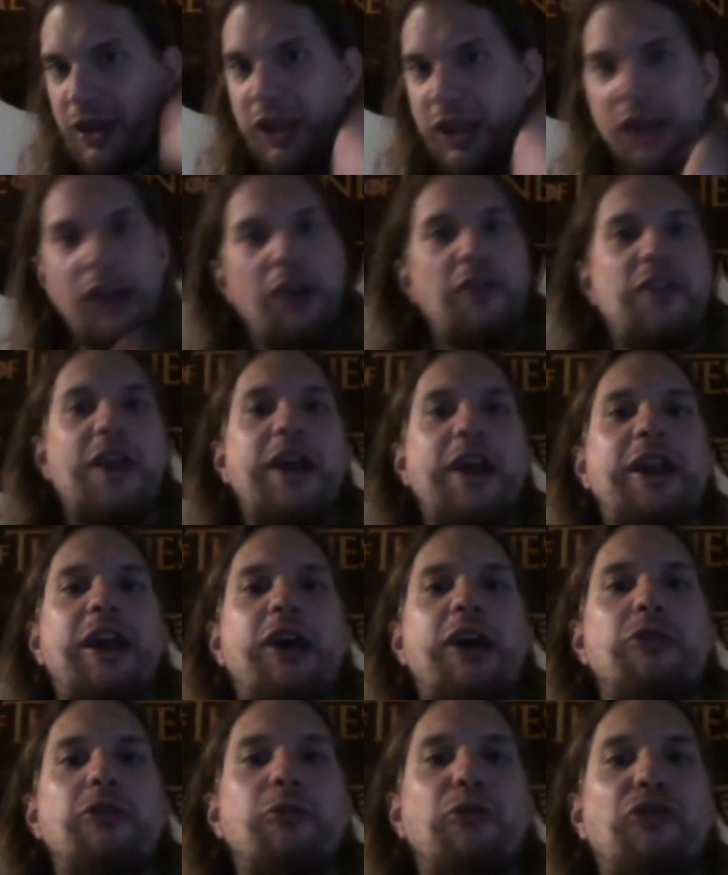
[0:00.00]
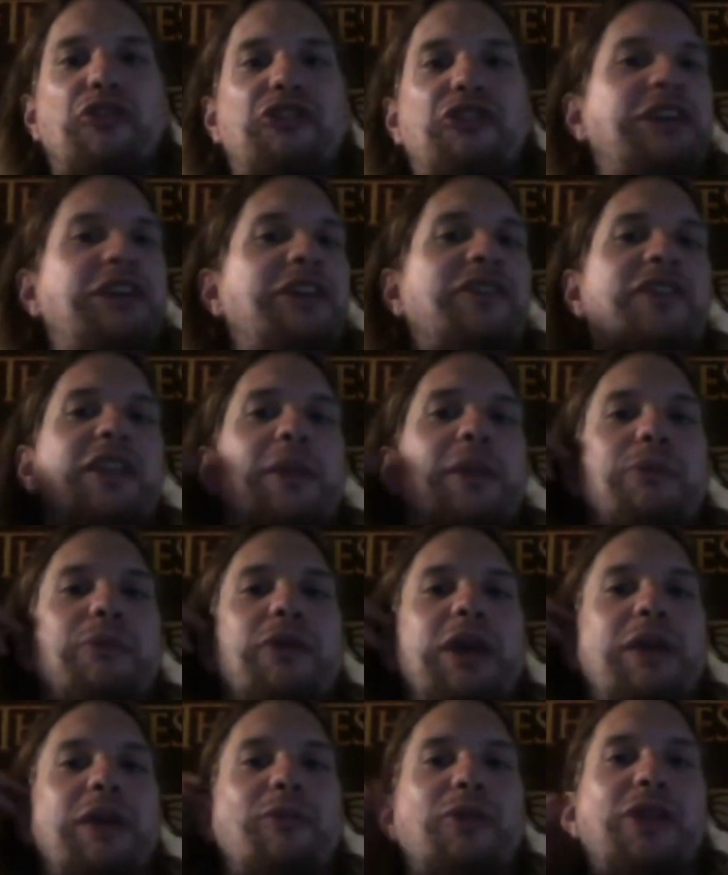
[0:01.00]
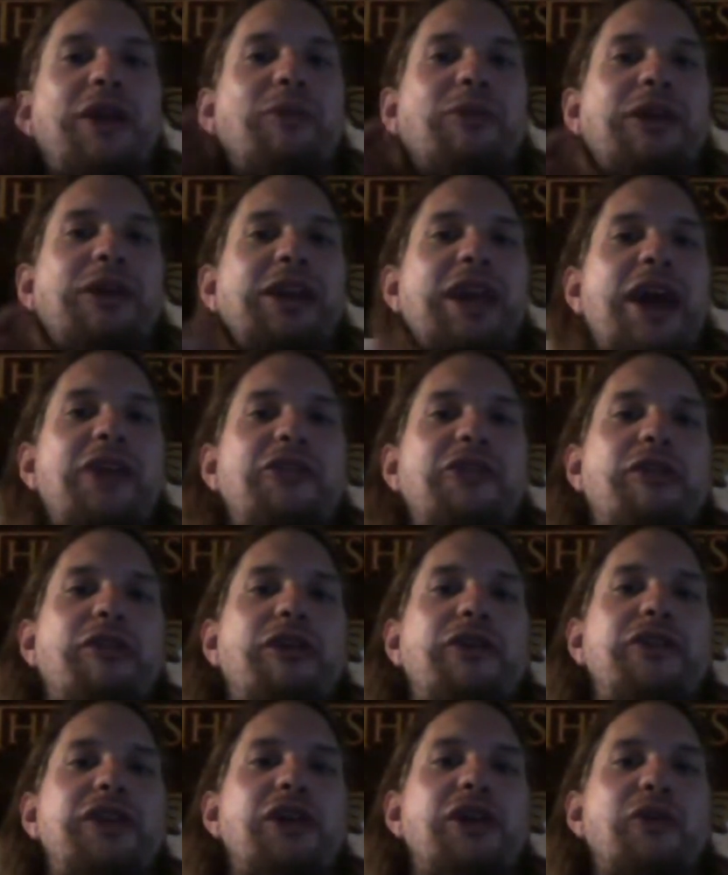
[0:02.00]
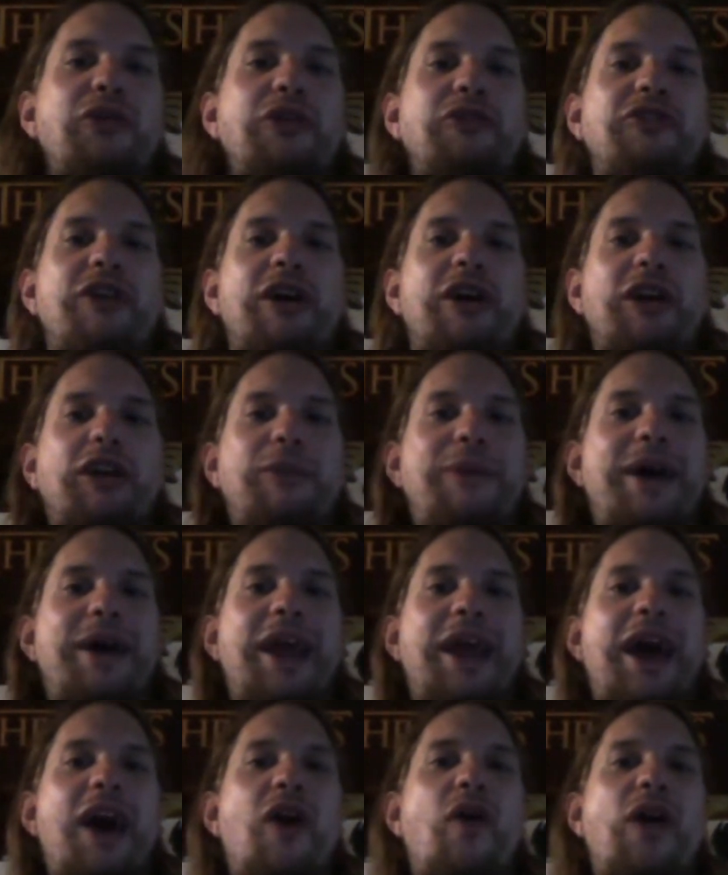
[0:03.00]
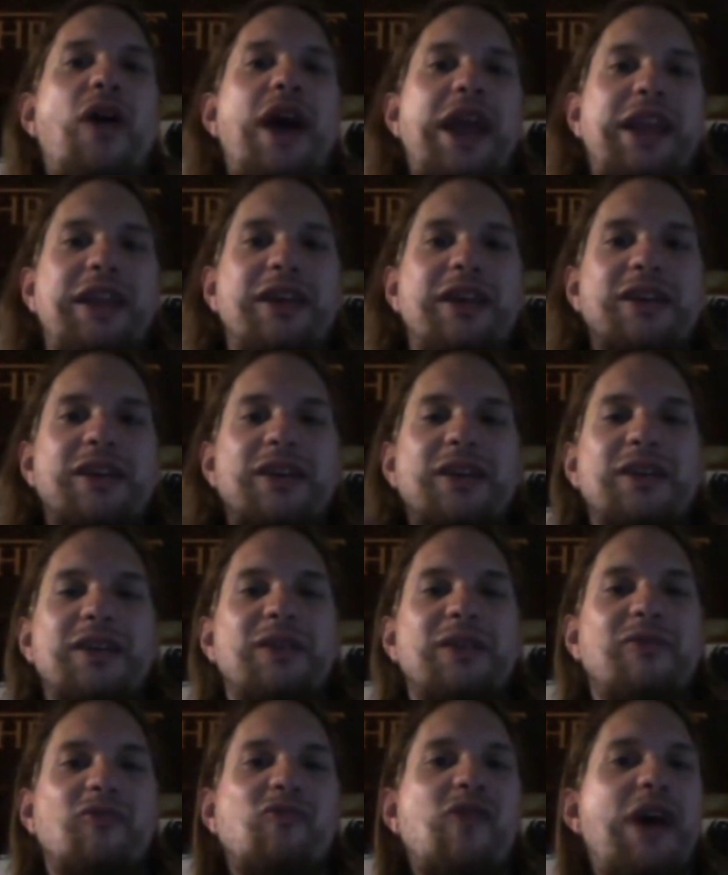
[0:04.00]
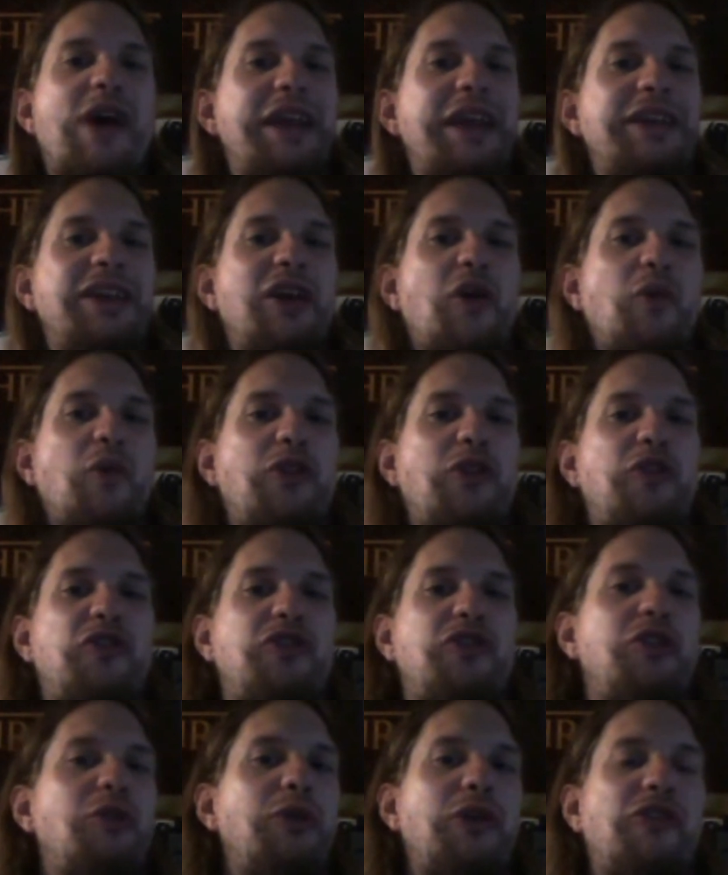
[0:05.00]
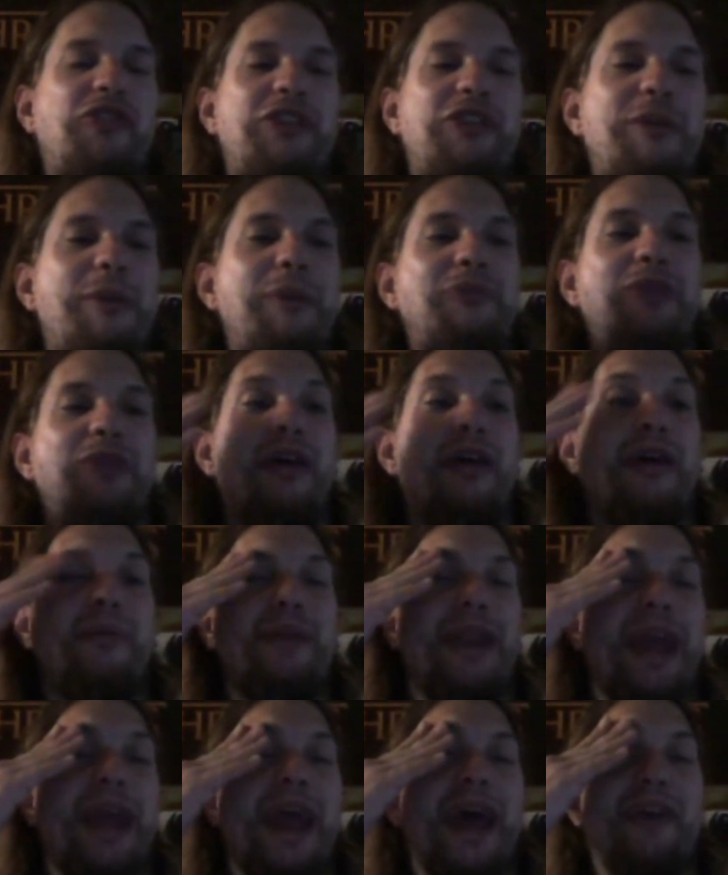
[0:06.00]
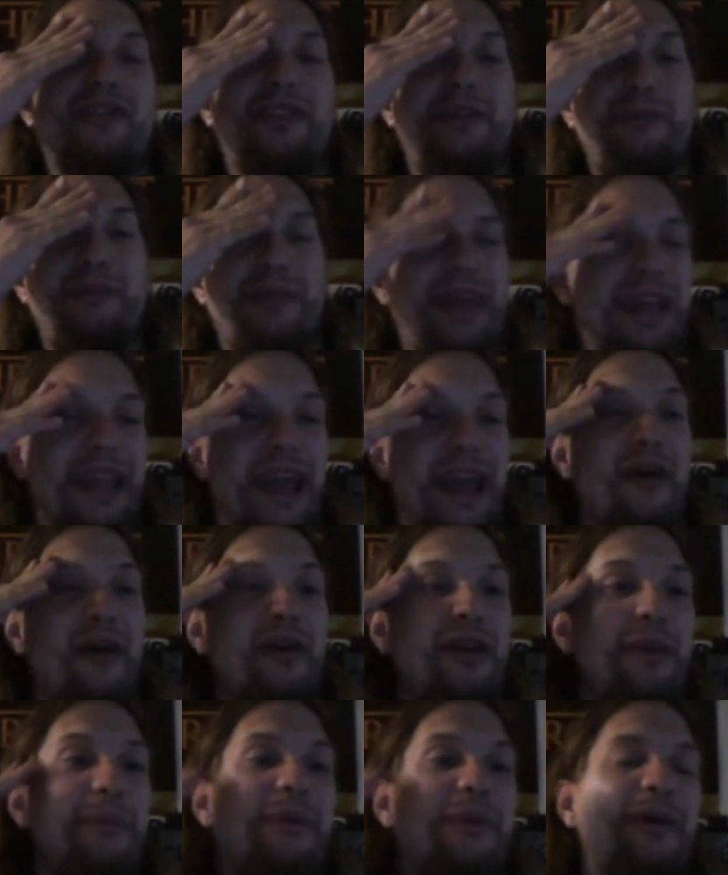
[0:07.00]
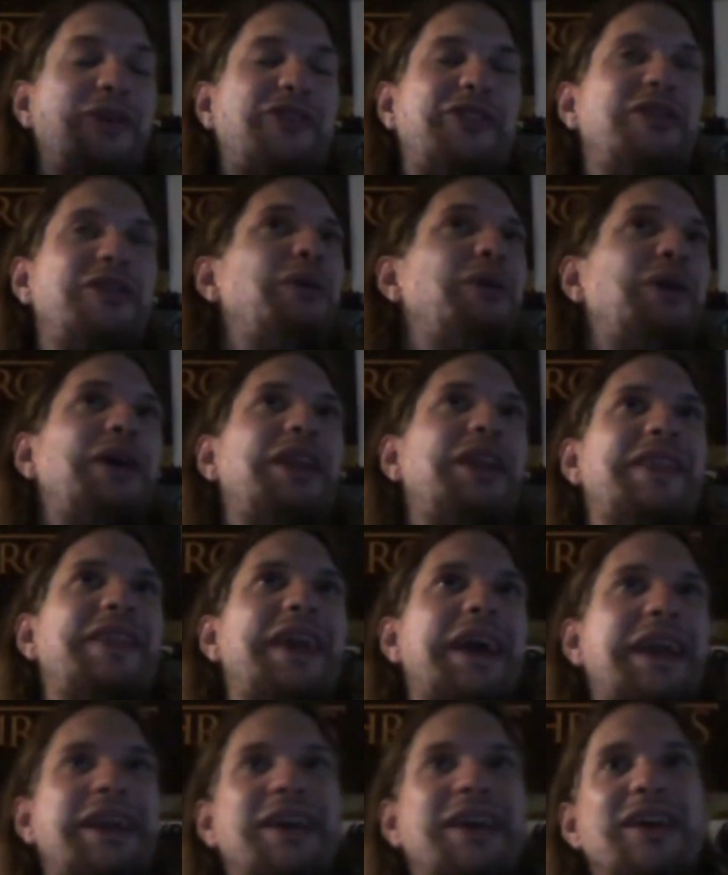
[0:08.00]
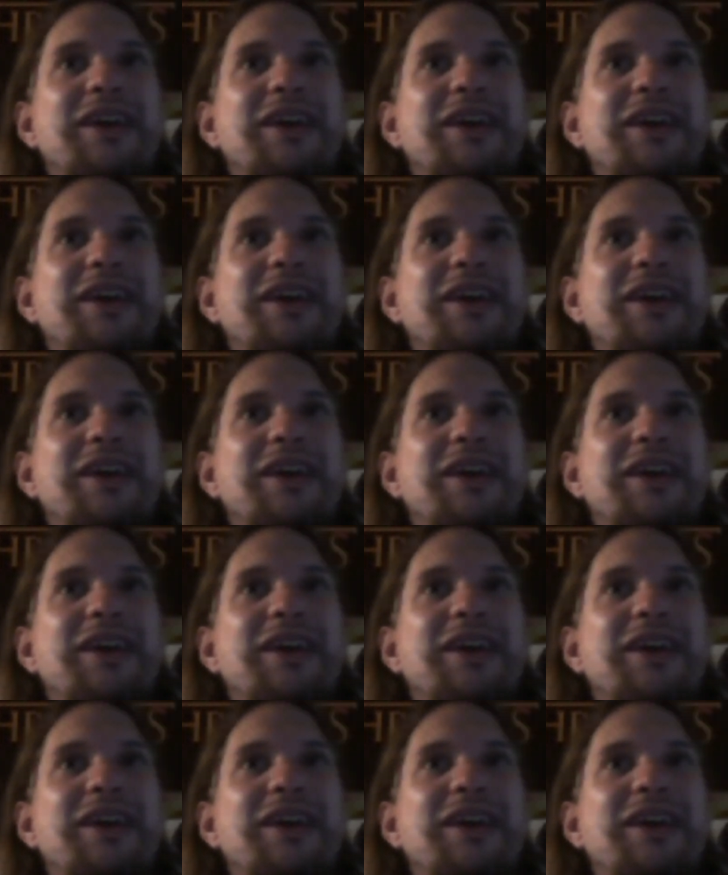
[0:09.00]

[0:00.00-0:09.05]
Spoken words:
there were scenes on the plane where they were together, and you know, they're talking about how like you know, when the stewardess come up to them and asking like, how are you boys doing, and like,